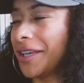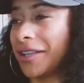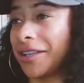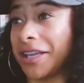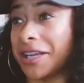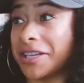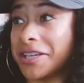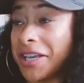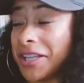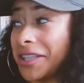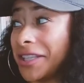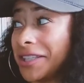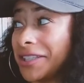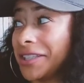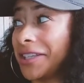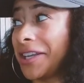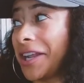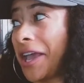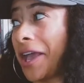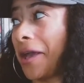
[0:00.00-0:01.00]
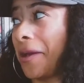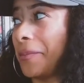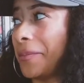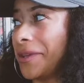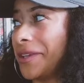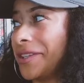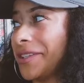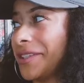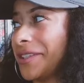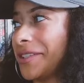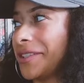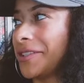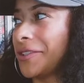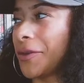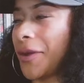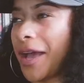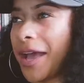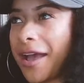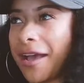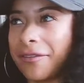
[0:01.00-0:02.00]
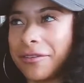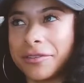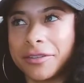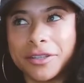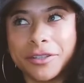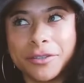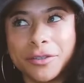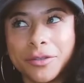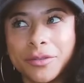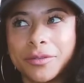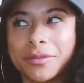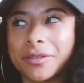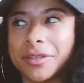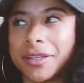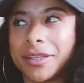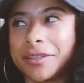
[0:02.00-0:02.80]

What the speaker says: Like, nothing's going to happen. So I have a little